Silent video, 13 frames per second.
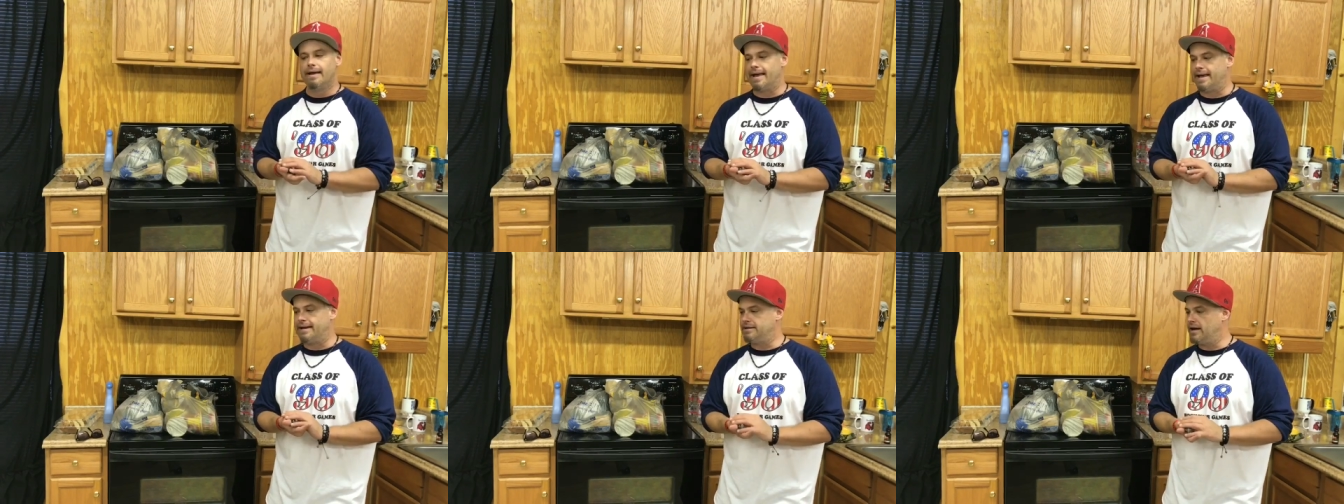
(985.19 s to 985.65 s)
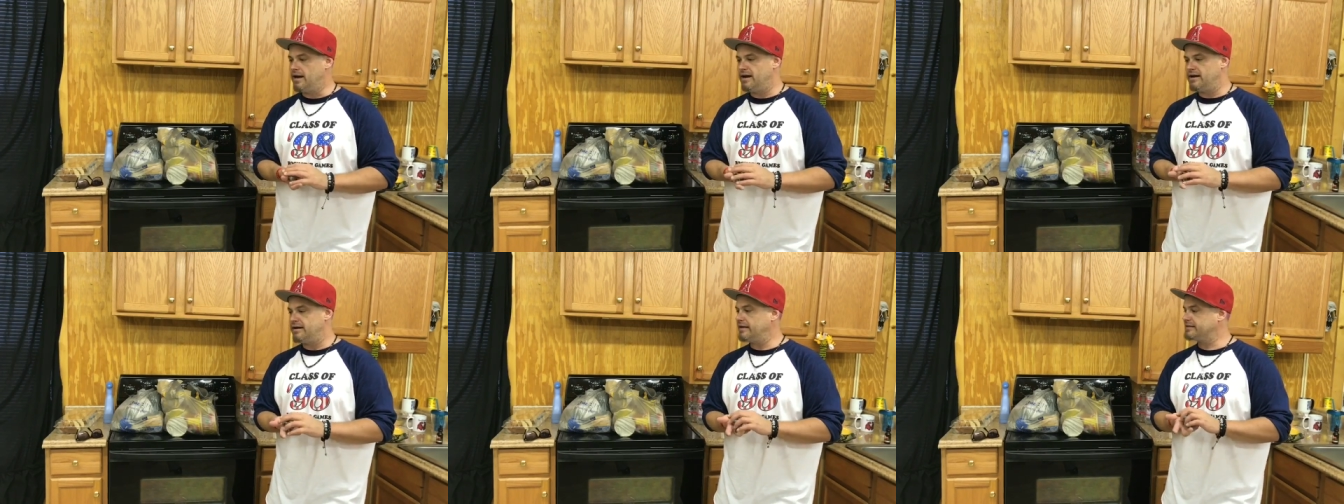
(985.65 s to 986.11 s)
And
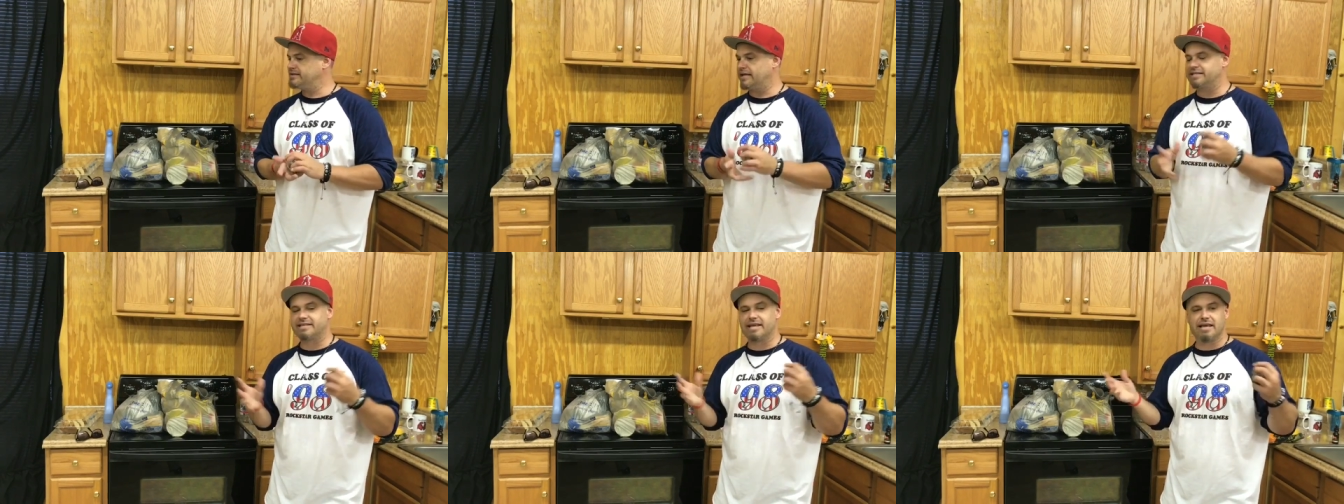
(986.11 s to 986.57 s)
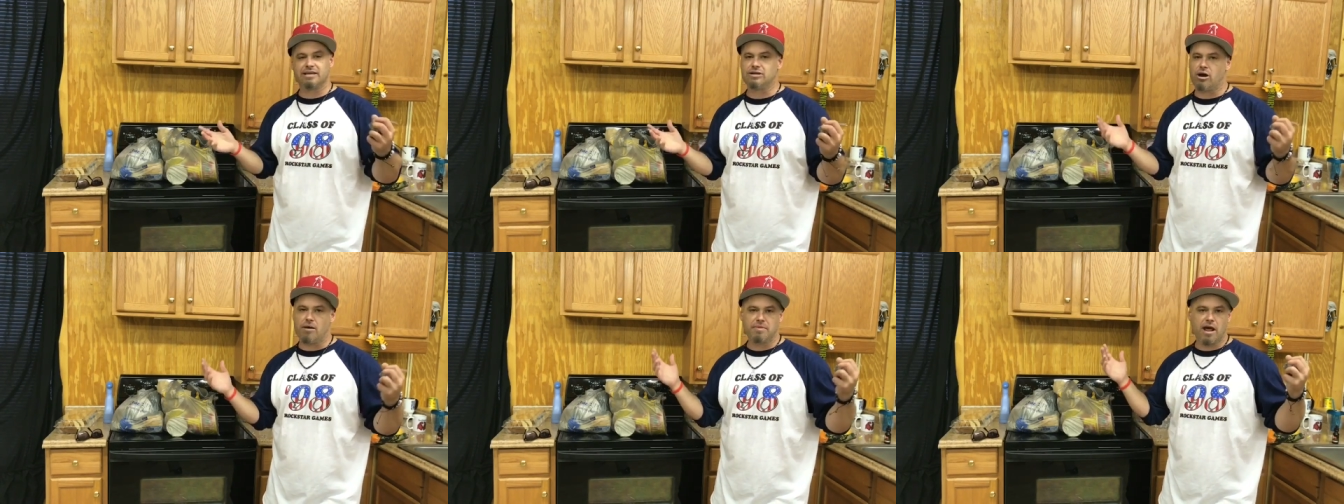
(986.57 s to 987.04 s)
uh, like, like I said, you
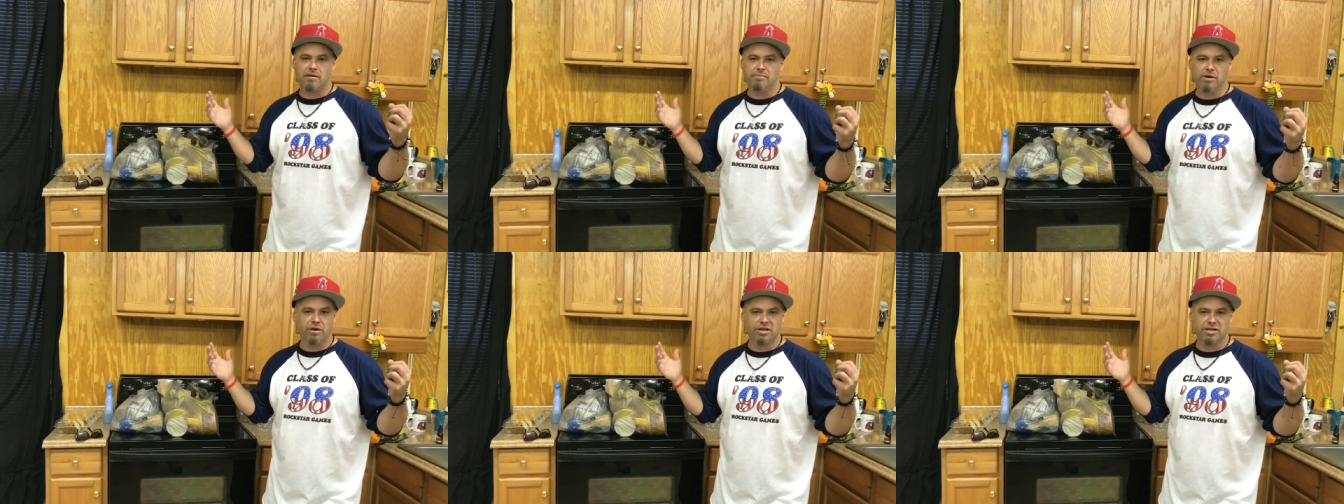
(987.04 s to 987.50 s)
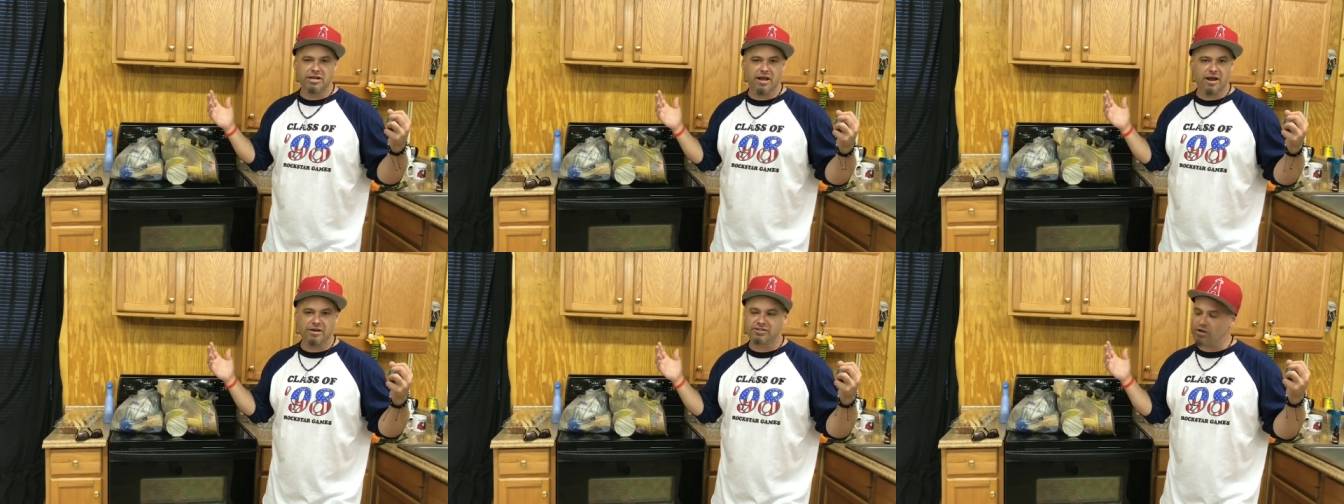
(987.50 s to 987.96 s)
know, I'm not a
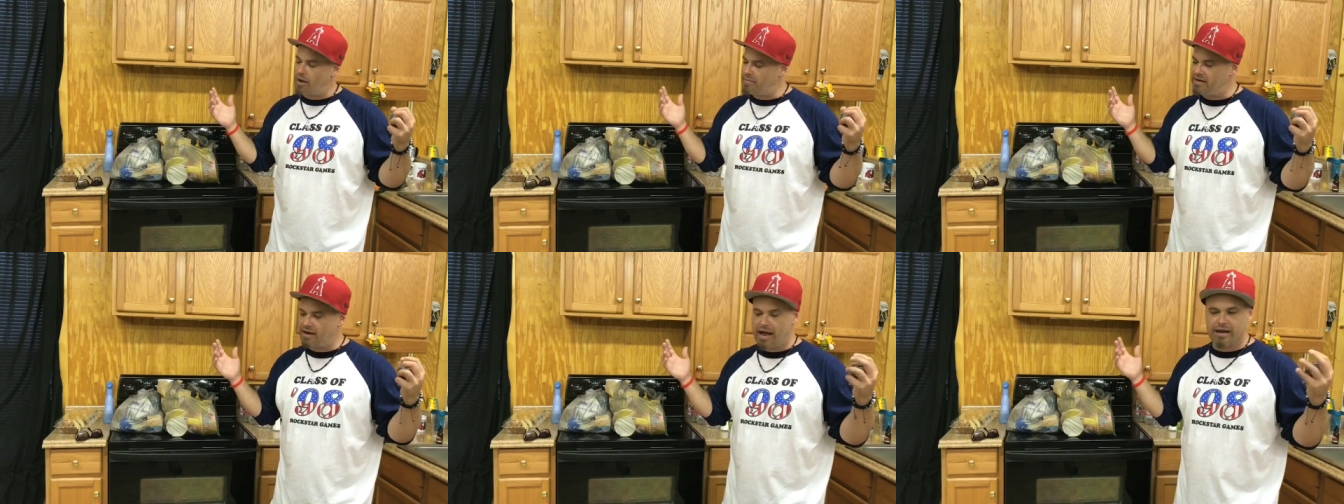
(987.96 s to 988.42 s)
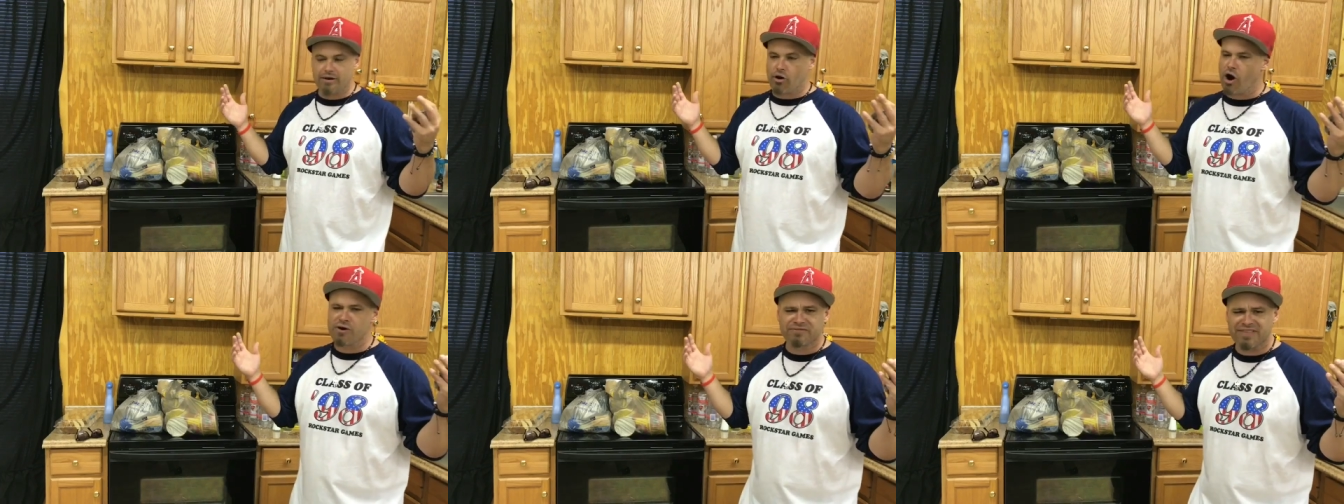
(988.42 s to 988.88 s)
millionaire, so I mean, I ain't
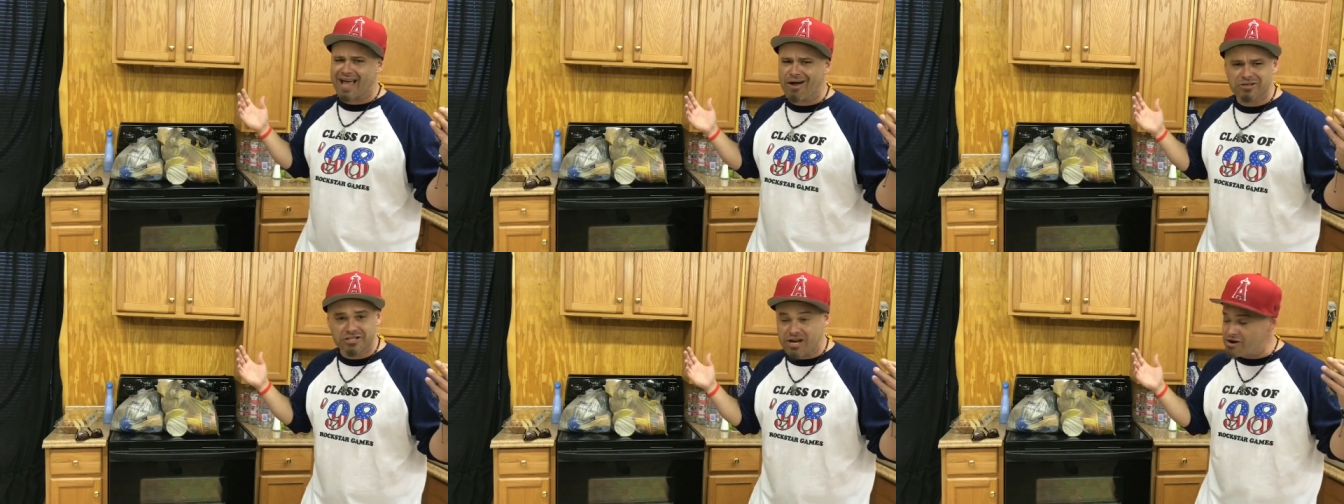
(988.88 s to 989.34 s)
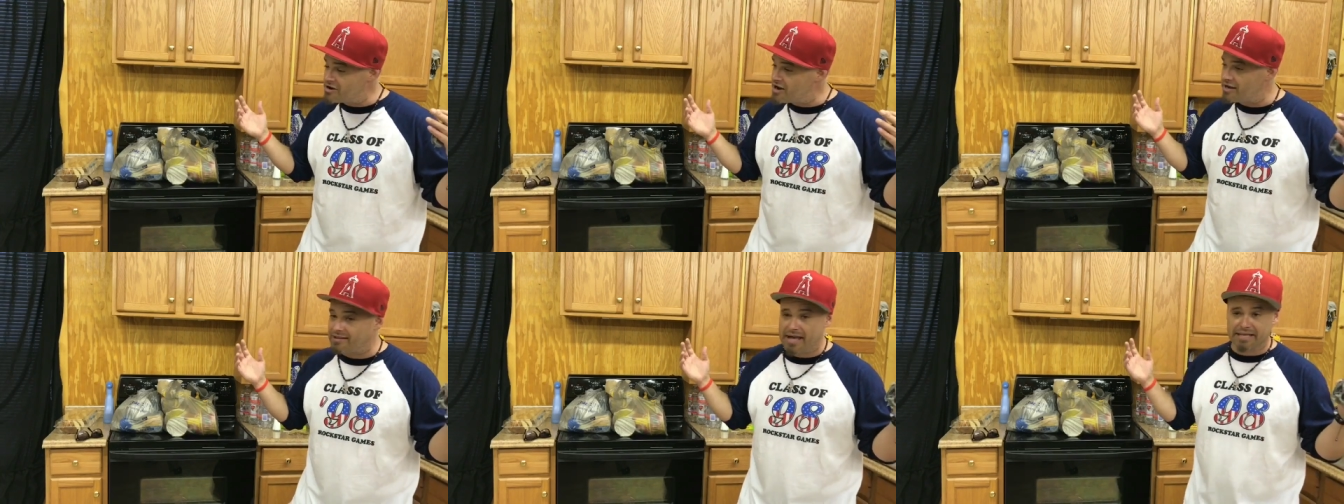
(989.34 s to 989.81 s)
no hundred thousandaire,
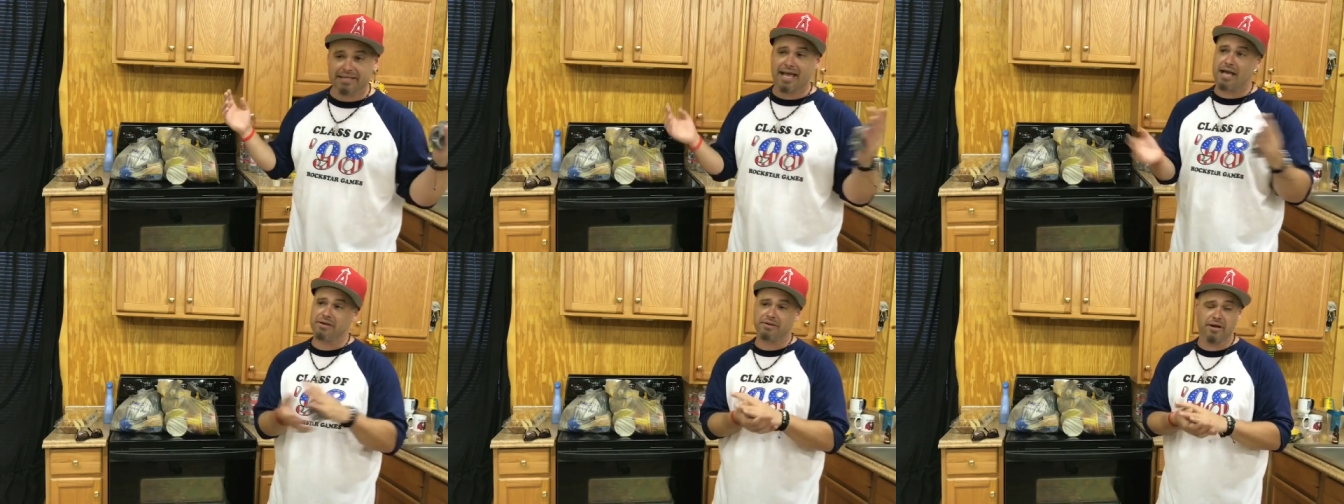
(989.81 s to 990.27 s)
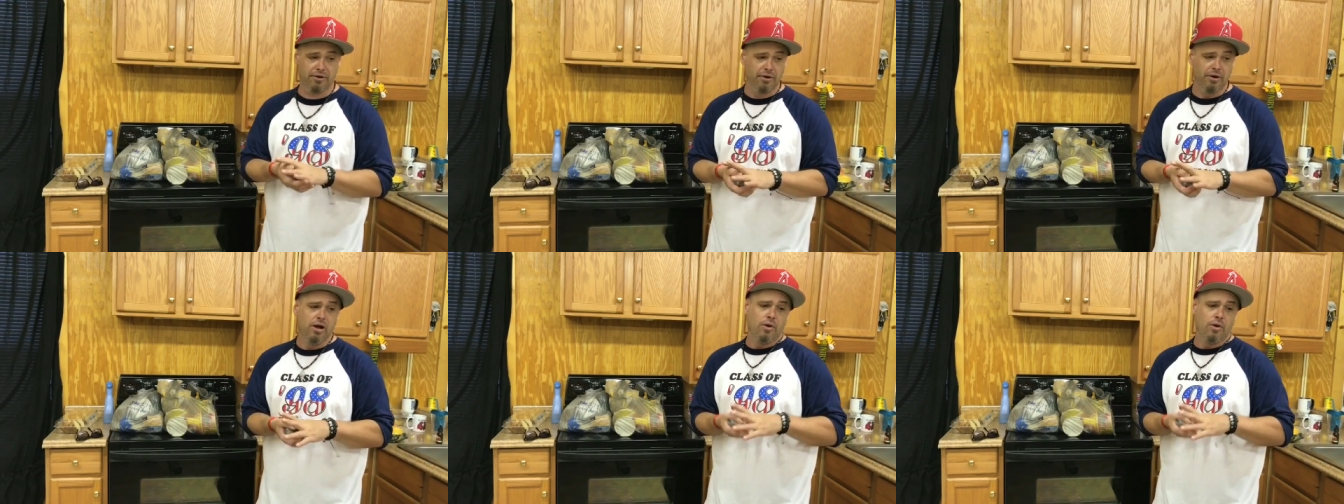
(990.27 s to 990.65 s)
nothing like that, you know.